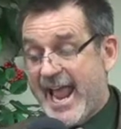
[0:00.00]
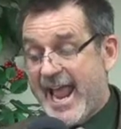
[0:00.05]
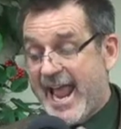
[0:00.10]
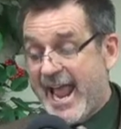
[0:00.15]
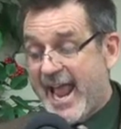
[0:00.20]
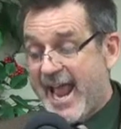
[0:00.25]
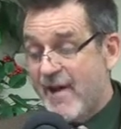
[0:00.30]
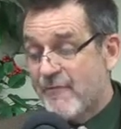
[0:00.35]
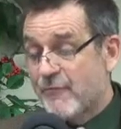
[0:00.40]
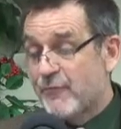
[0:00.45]

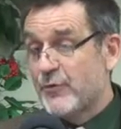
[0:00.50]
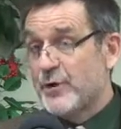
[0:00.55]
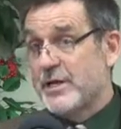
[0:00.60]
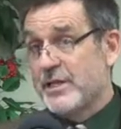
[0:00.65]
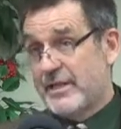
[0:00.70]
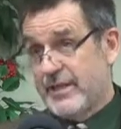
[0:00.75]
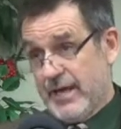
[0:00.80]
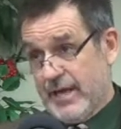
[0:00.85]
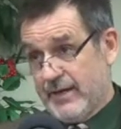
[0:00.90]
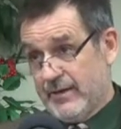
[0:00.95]

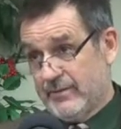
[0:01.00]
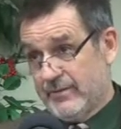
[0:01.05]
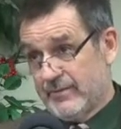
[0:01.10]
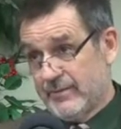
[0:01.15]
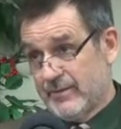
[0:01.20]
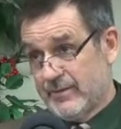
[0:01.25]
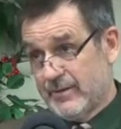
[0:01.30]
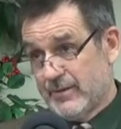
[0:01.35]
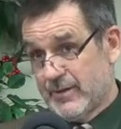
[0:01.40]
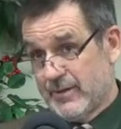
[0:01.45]
Everything.
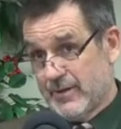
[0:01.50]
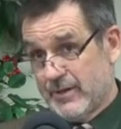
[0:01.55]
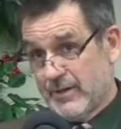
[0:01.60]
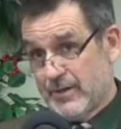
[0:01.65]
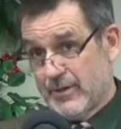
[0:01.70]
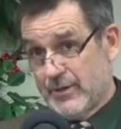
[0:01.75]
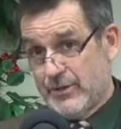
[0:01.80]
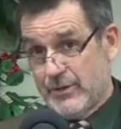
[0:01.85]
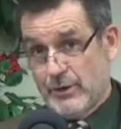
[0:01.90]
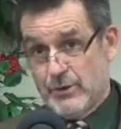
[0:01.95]

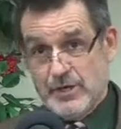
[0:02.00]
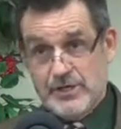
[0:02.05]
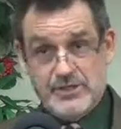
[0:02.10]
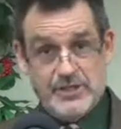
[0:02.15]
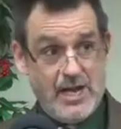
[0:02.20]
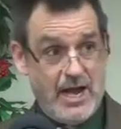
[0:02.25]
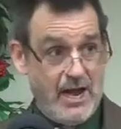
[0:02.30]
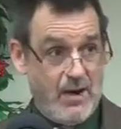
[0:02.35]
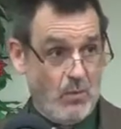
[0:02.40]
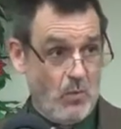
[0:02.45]
There is
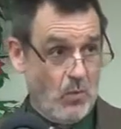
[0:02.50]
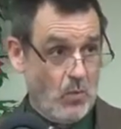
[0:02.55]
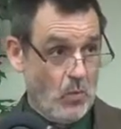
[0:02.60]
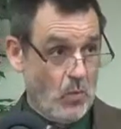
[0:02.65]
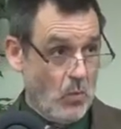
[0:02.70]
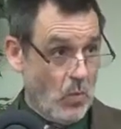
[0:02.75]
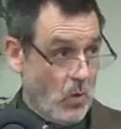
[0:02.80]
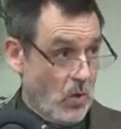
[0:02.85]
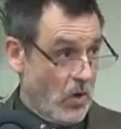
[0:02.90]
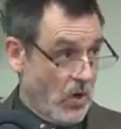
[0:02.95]
not
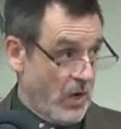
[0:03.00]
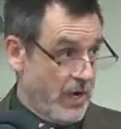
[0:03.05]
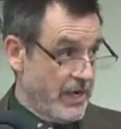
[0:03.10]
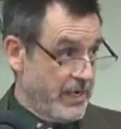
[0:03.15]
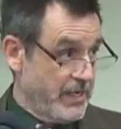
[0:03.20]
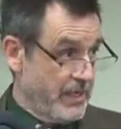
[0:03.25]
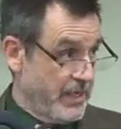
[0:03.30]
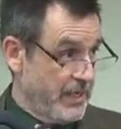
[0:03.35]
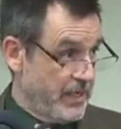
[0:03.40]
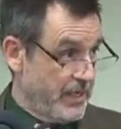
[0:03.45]

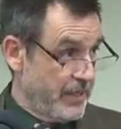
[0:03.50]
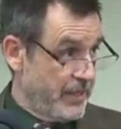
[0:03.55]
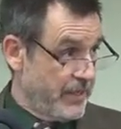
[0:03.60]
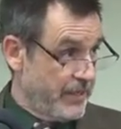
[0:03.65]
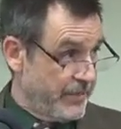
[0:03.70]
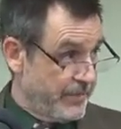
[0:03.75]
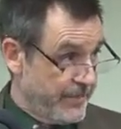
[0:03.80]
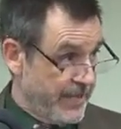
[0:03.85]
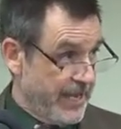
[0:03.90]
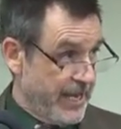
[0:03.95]
one
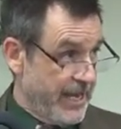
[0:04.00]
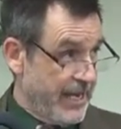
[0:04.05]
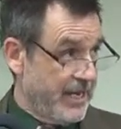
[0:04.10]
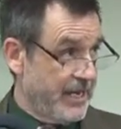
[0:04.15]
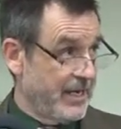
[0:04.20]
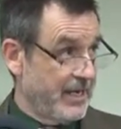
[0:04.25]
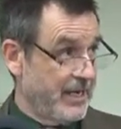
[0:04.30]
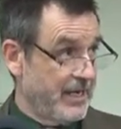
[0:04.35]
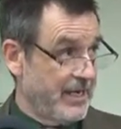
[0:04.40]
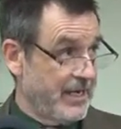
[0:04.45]

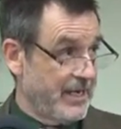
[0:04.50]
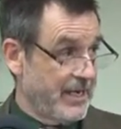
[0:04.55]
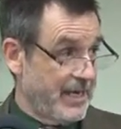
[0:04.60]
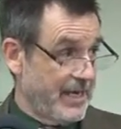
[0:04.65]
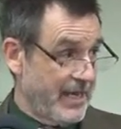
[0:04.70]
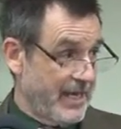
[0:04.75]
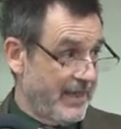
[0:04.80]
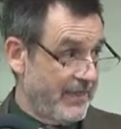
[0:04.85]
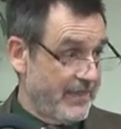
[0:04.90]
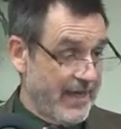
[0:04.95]
thing
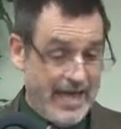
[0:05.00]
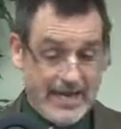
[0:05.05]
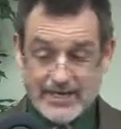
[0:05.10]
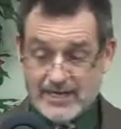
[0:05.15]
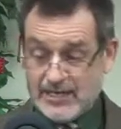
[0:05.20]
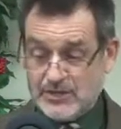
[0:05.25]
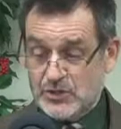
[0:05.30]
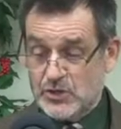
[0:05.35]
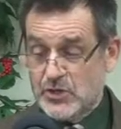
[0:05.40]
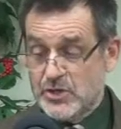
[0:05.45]
that
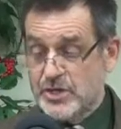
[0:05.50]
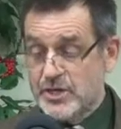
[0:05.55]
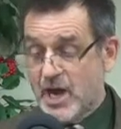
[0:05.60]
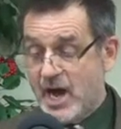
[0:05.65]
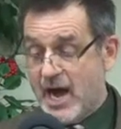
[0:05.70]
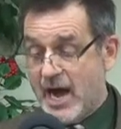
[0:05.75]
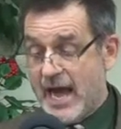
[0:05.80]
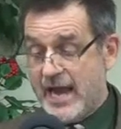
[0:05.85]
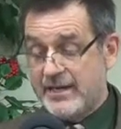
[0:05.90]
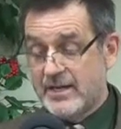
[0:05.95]
is
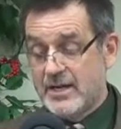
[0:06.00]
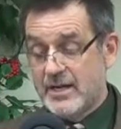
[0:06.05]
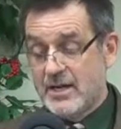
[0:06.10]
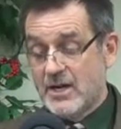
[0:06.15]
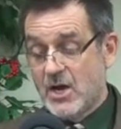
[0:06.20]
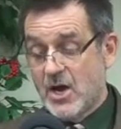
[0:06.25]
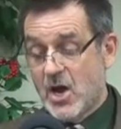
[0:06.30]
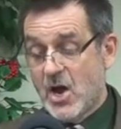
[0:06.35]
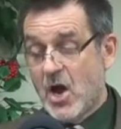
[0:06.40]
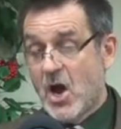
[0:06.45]
not
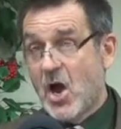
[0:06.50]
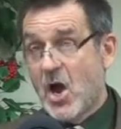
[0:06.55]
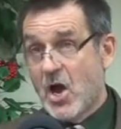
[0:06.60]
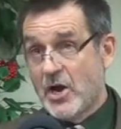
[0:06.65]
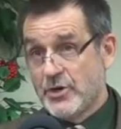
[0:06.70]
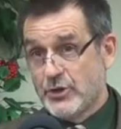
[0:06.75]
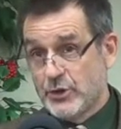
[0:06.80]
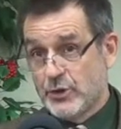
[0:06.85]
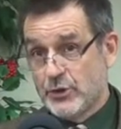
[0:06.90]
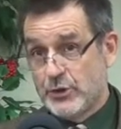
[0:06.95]

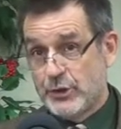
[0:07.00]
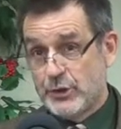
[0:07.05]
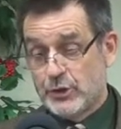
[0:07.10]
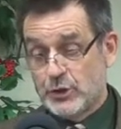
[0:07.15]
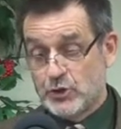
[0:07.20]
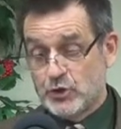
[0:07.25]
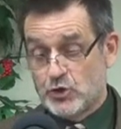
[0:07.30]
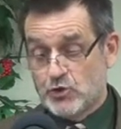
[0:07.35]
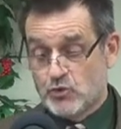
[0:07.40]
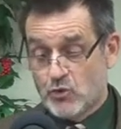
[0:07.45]
under the
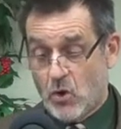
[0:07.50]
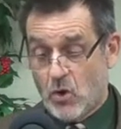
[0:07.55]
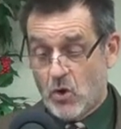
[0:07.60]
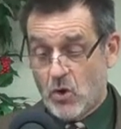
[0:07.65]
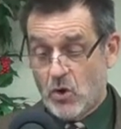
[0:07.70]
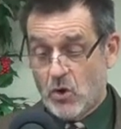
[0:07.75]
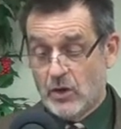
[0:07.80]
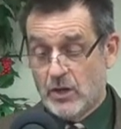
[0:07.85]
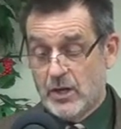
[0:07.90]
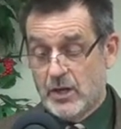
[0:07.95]

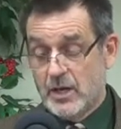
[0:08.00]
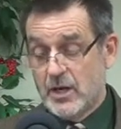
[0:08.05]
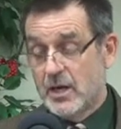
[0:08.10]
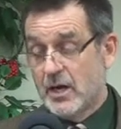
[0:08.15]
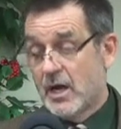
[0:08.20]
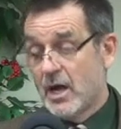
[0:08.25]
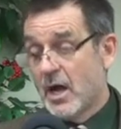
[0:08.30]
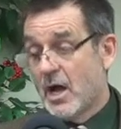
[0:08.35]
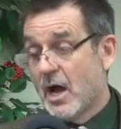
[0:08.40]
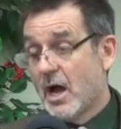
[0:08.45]
control
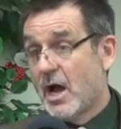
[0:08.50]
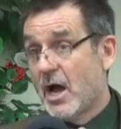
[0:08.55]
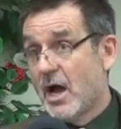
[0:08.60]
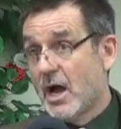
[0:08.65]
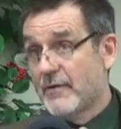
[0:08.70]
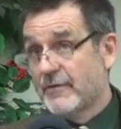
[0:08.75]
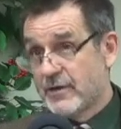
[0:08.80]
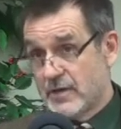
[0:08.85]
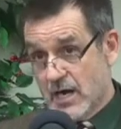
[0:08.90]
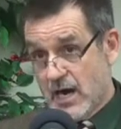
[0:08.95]

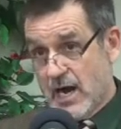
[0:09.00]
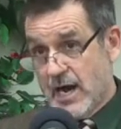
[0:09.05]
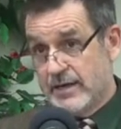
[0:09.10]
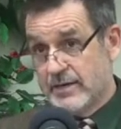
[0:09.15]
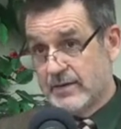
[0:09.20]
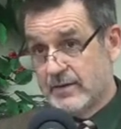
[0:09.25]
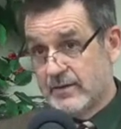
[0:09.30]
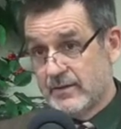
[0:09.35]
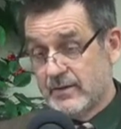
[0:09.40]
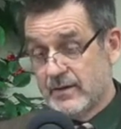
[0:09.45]
of God.
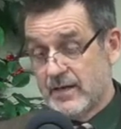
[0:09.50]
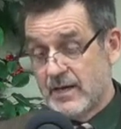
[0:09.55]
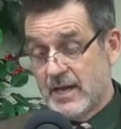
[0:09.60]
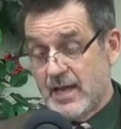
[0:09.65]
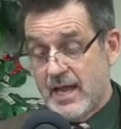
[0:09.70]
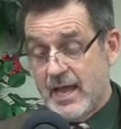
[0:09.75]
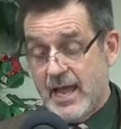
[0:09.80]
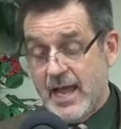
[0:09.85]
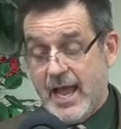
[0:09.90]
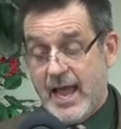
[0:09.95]

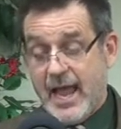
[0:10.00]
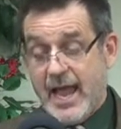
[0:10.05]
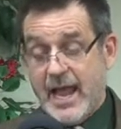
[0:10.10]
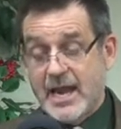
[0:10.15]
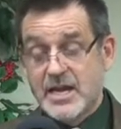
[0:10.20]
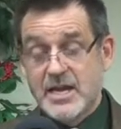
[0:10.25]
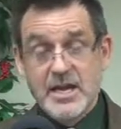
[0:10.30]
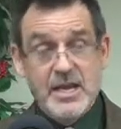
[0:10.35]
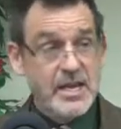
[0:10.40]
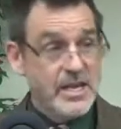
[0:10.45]

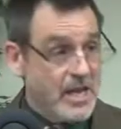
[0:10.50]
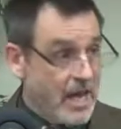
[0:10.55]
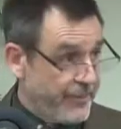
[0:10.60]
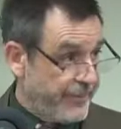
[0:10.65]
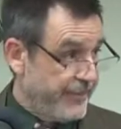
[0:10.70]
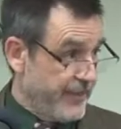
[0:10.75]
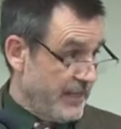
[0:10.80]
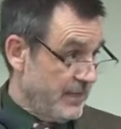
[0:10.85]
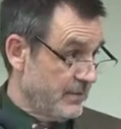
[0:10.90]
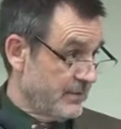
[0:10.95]

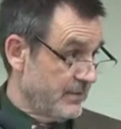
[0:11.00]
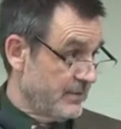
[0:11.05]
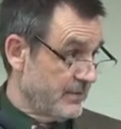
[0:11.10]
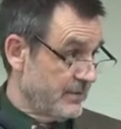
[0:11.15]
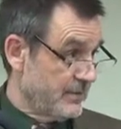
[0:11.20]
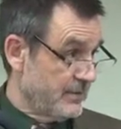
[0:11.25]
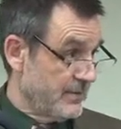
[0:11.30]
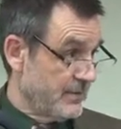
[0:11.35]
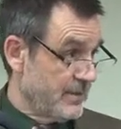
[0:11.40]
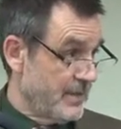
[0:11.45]
Nothing
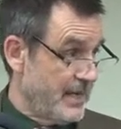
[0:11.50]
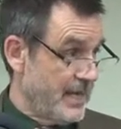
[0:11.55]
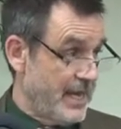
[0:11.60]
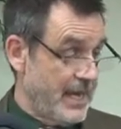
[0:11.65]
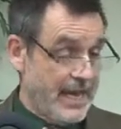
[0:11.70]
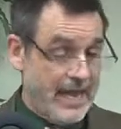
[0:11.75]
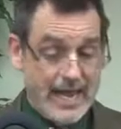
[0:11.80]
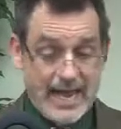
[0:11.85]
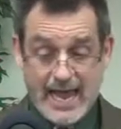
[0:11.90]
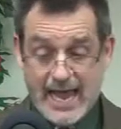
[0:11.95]

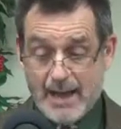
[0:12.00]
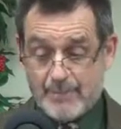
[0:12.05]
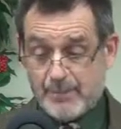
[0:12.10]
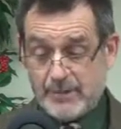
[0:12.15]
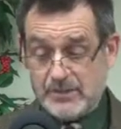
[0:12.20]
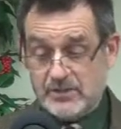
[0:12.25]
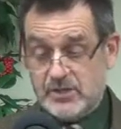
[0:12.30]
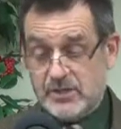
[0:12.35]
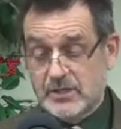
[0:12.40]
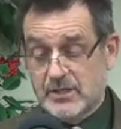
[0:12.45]

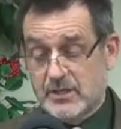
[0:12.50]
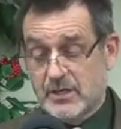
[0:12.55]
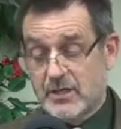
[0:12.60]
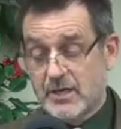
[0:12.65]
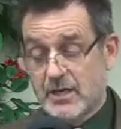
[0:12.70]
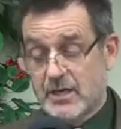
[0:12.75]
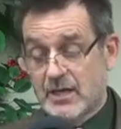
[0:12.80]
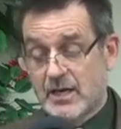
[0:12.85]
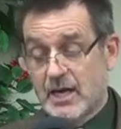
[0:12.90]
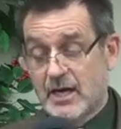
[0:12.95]
happens
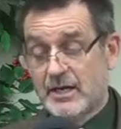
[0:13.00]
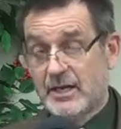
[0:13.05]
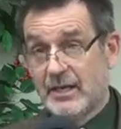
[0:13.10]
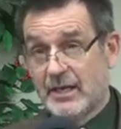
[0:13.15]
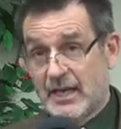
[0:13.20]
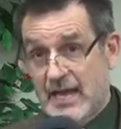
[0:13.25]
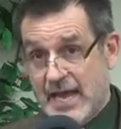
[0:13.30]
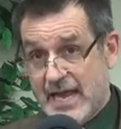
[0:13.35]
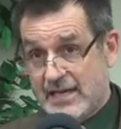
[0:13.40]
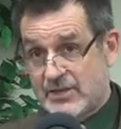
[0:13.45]

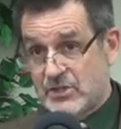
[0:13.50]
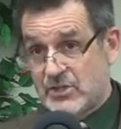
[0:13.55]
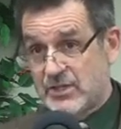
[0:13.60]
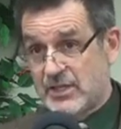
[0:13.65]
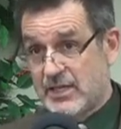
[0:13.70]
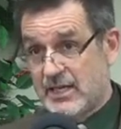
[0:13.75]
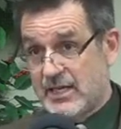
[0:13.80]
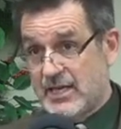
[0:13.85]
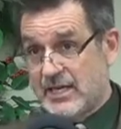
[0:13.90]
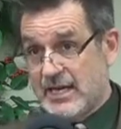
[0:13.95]
unless
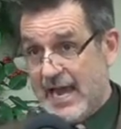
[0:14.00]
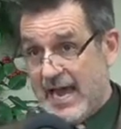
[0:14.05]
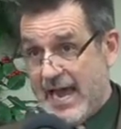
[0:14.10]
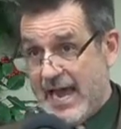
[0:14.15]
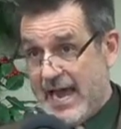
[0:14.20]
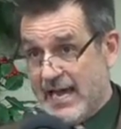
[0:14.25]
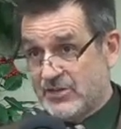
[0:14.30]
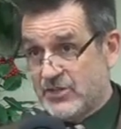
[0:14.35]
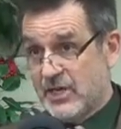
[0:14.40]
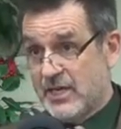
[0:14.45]
it
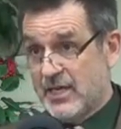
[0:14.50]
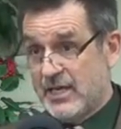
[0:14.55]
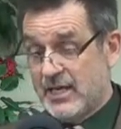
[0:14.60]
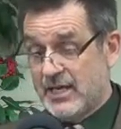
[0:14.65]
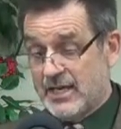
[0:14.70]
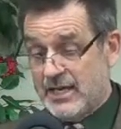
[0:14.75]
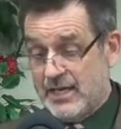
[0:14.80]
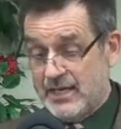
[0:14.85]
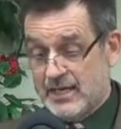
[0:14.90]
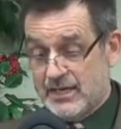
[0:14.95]
has
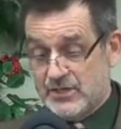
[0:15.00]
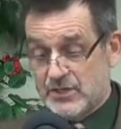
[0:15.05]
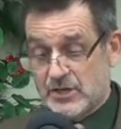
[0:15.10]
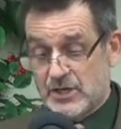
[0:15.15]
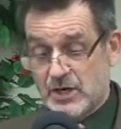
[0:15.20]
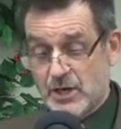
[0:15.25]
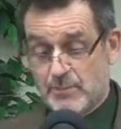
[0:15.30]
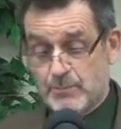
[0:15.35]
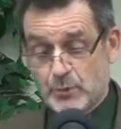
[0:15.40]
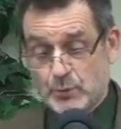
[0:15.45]
His
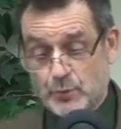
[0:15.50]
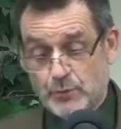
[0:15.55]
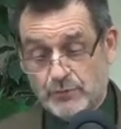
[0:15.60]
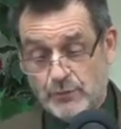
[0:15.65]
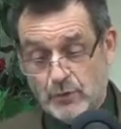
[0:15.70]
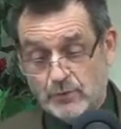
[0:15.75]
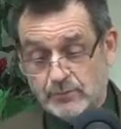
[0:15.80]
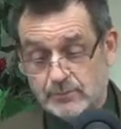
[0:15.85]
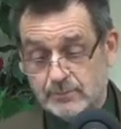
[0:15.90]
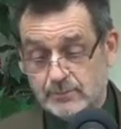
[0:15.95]
approval.